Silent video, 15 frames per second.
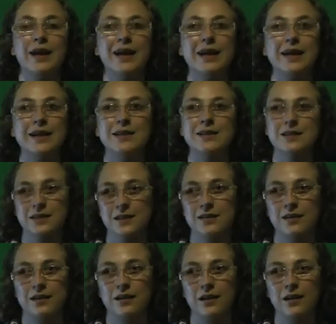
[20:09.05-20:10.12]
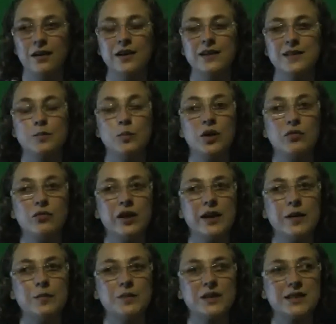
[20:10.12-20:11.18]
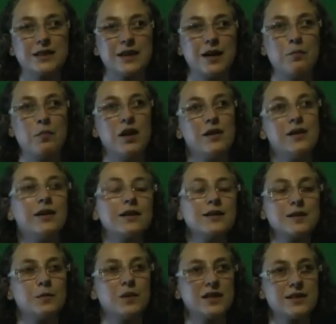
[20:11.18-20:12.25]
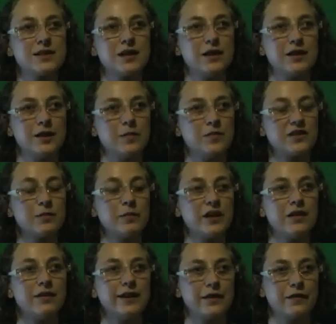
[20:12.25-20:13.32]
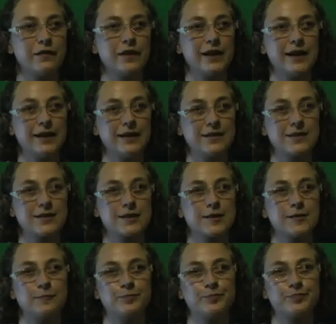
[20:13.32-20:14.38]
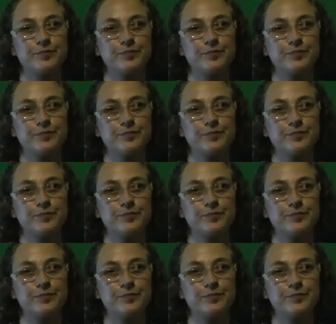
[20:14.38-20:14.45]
It hurts my ribs, my lungs and my sternum to be lying flat.